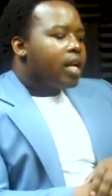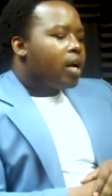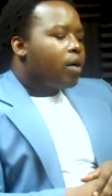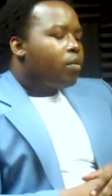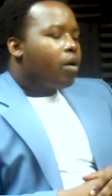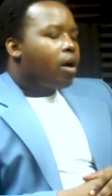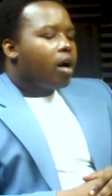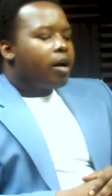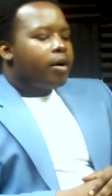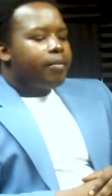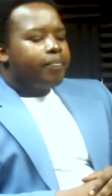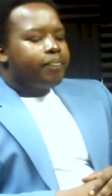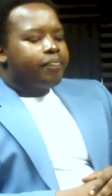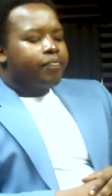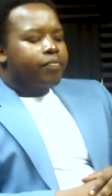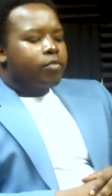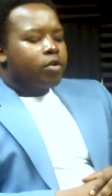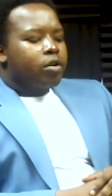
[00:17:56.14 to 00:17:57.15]
Now,
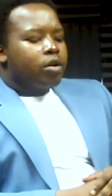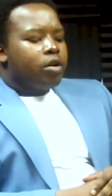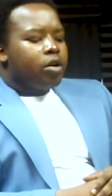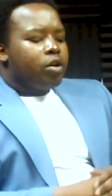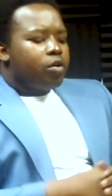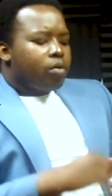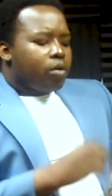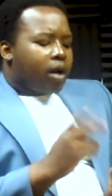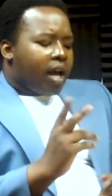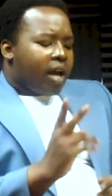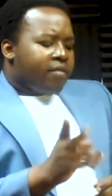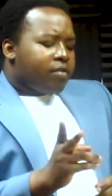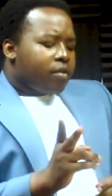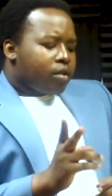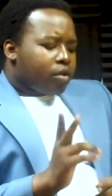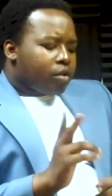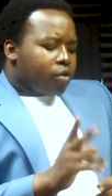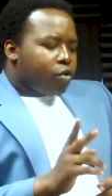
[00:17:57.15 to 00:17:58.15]
um, you know, I have
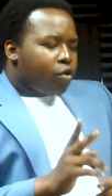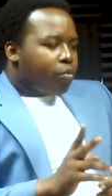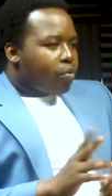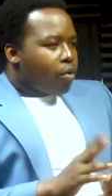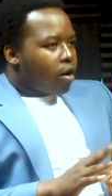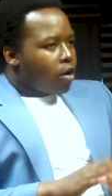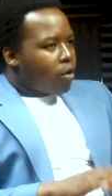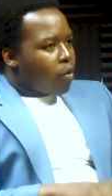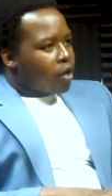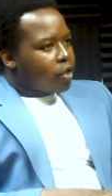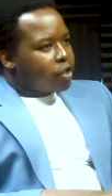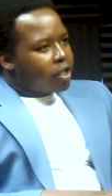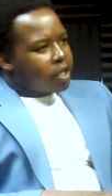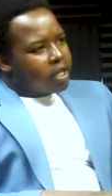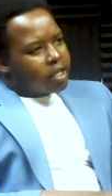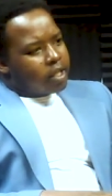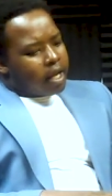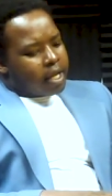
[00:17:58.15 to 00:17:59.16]
a two-part
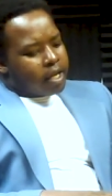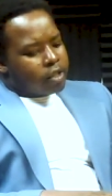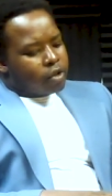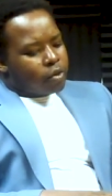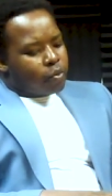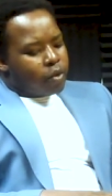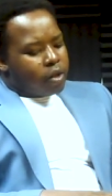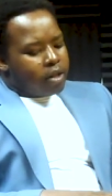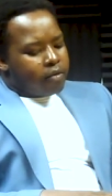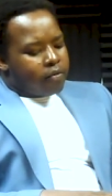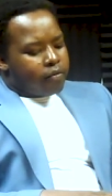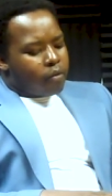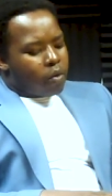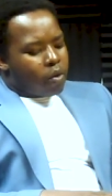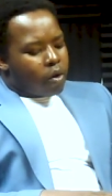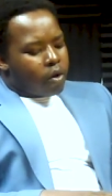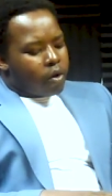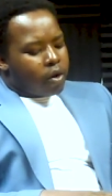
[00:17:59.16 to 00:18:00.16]
question, and, and it's really
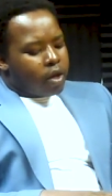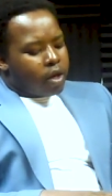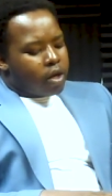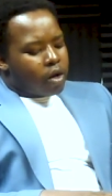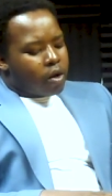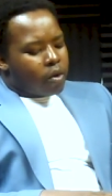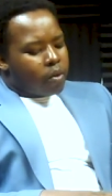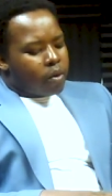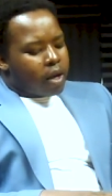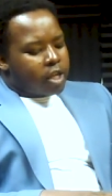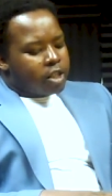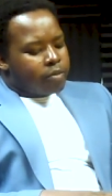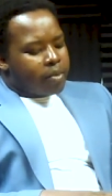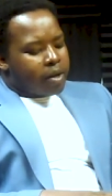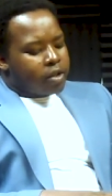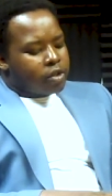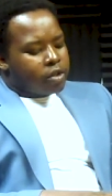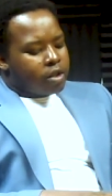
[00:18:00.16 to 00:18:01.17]
for you know,
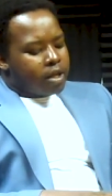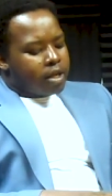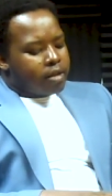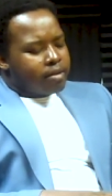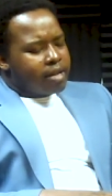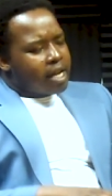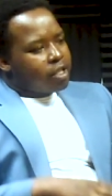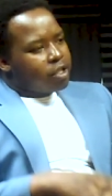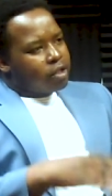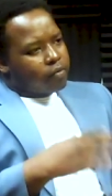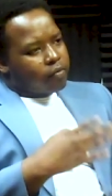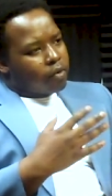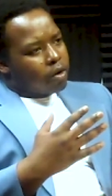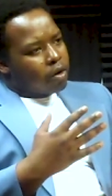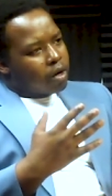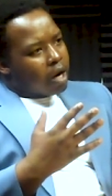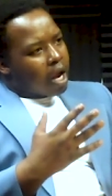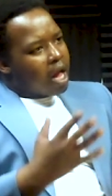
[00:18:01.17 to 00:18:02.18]
especially not just
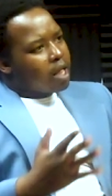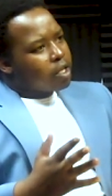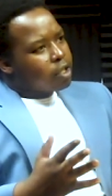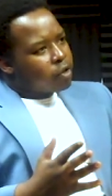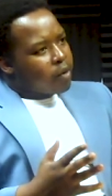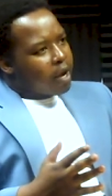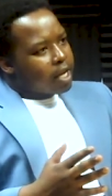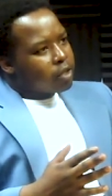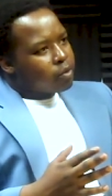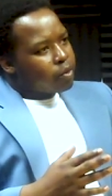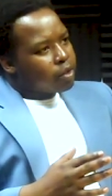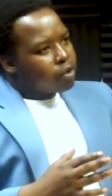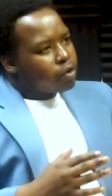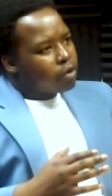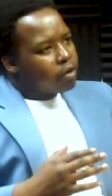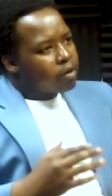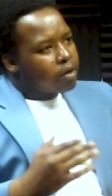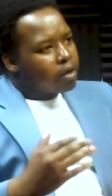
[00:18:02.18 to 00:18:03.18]
for college
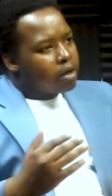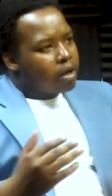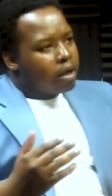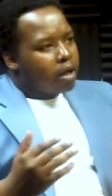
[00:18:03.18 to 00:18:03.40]
graduates or mm